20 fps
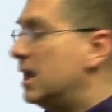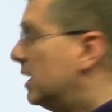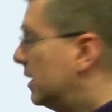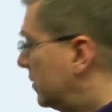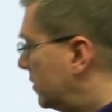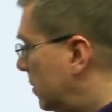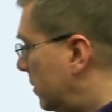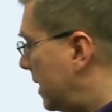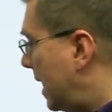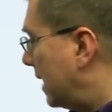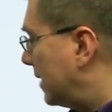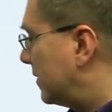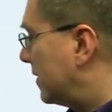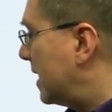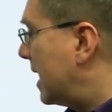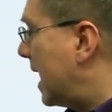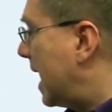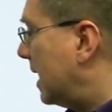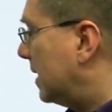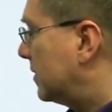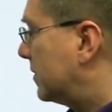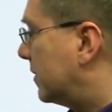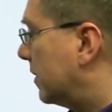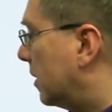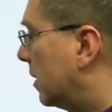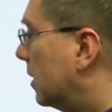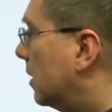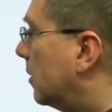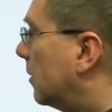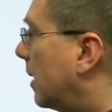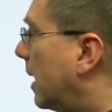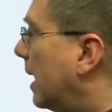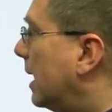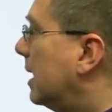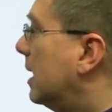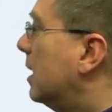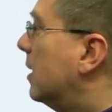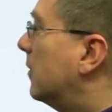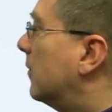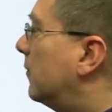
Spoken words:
So that's the answer, right?